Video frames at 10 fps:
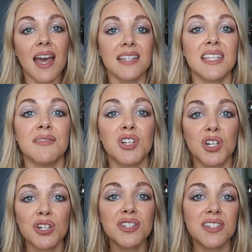has given
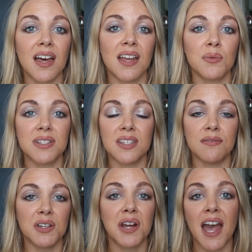her son with severe